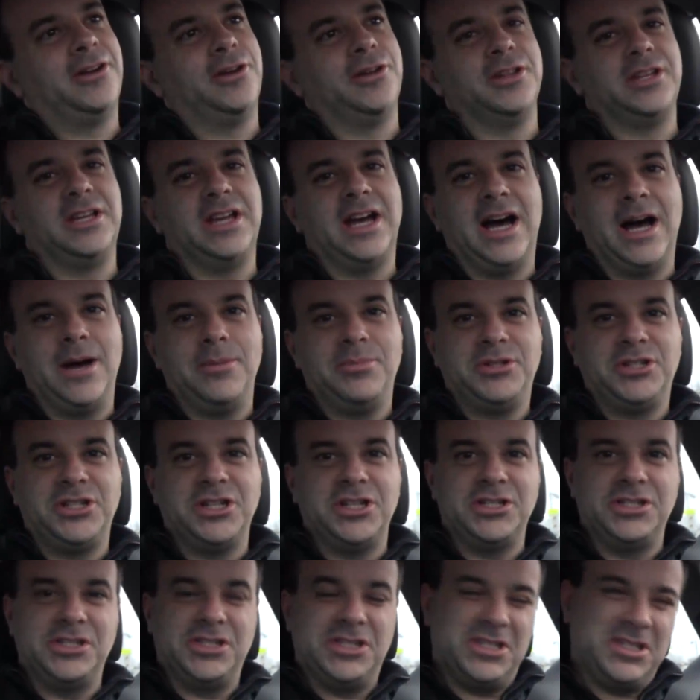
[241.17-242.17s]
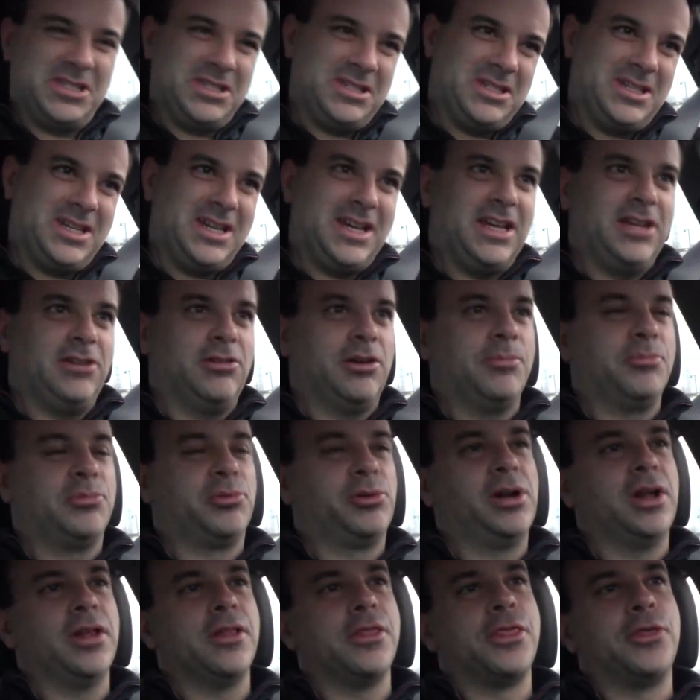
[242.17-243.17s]
all the options, you're up
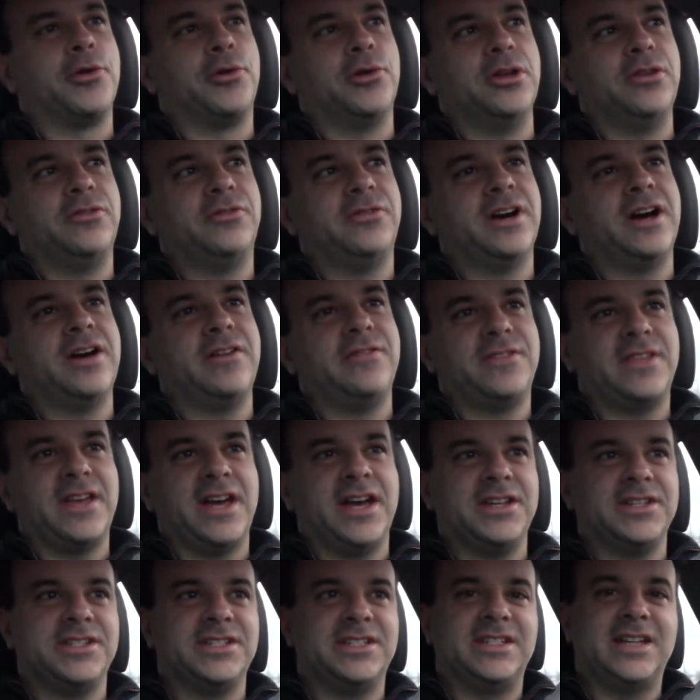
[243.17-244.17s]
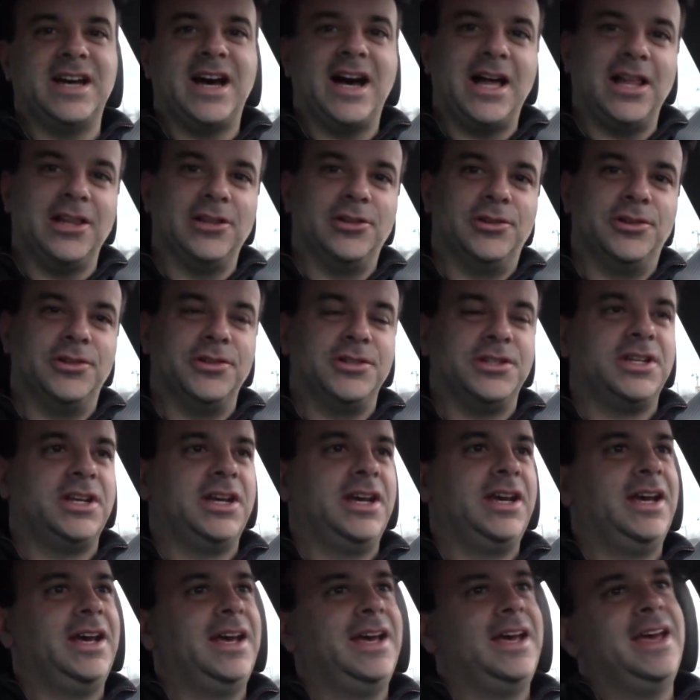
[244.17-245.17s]
around $35,000.
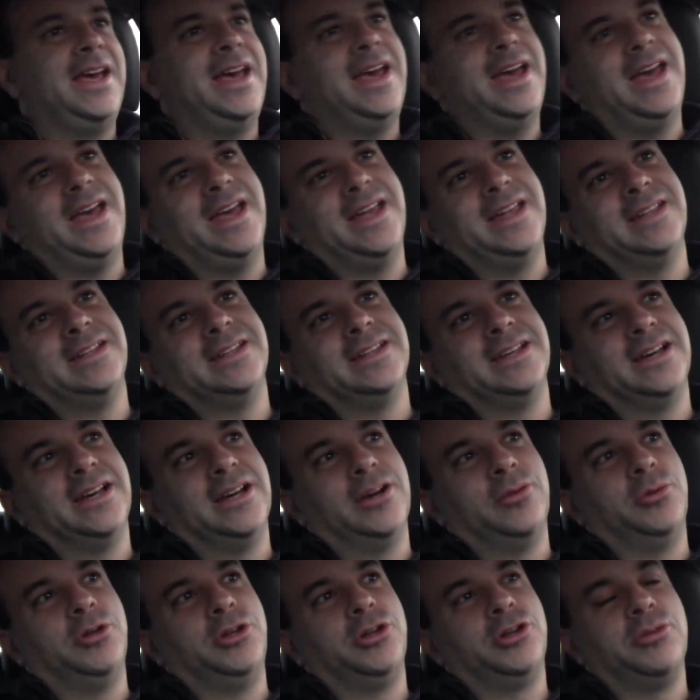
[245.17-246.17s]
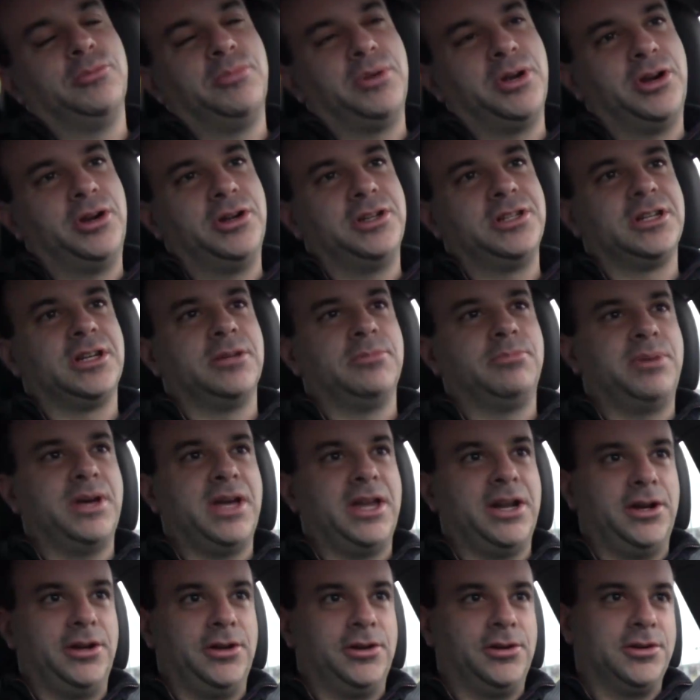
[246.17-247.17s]
And when you compare it to
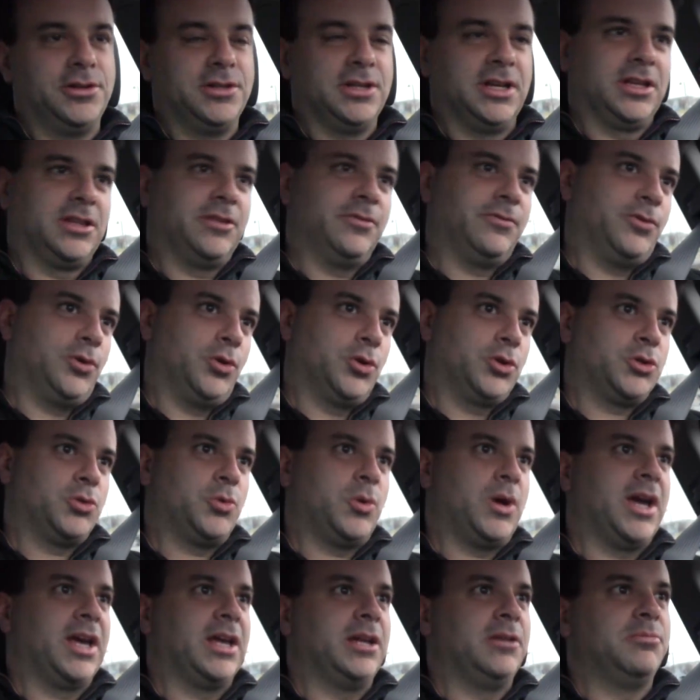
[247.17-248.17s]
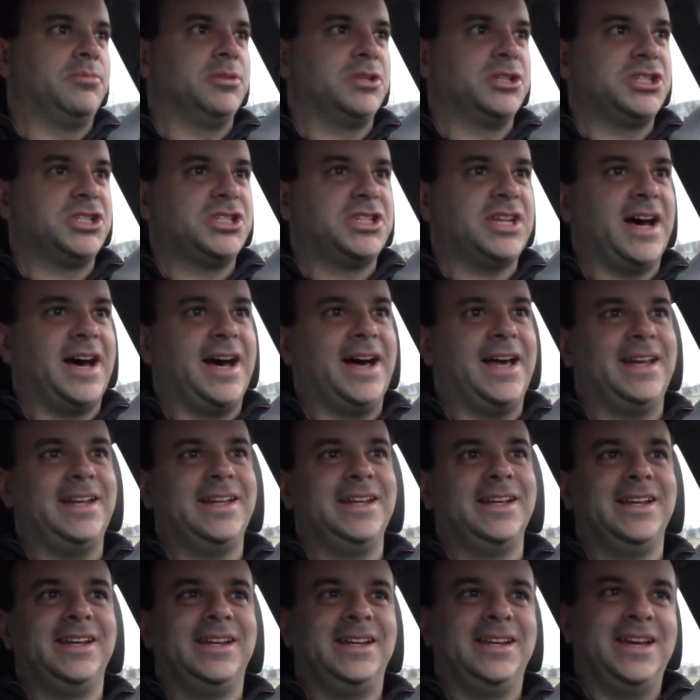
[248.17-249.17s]
competitors like the Volkswagen Passat
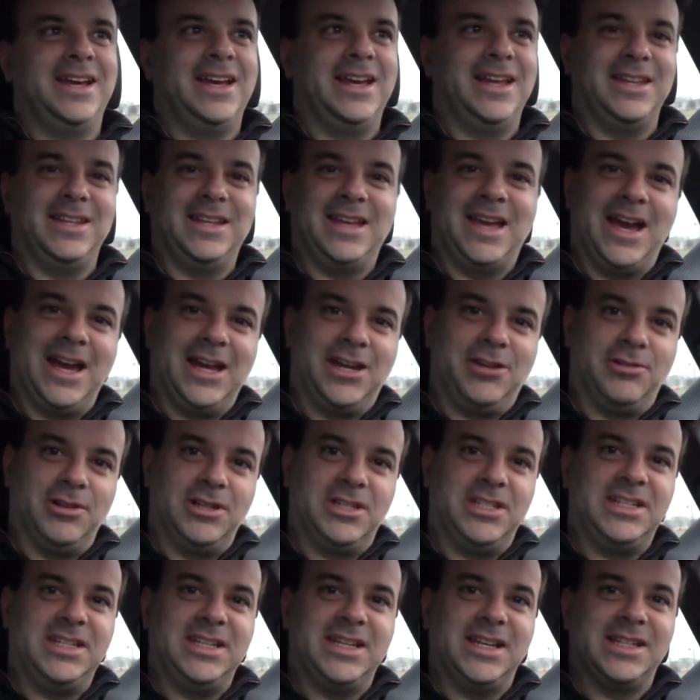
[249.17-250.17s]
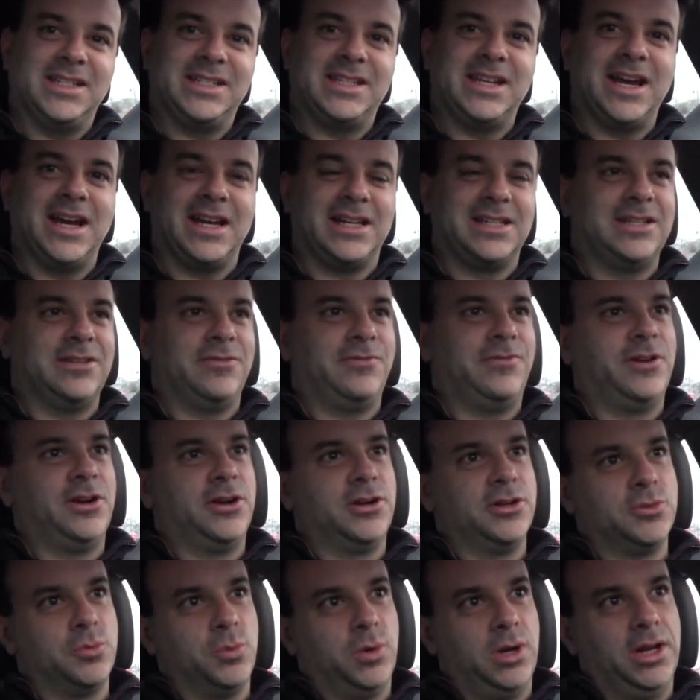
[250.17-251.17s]
and the Acura TSX, it
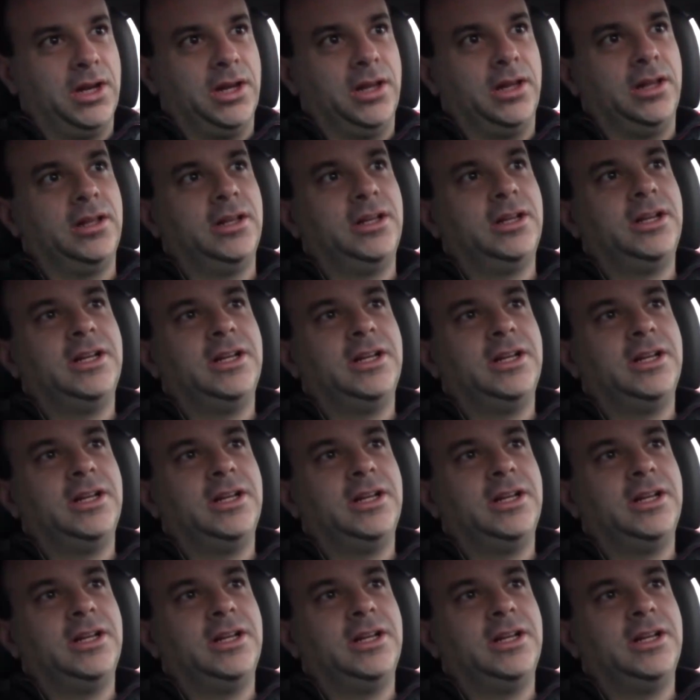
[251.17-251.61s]
fares well.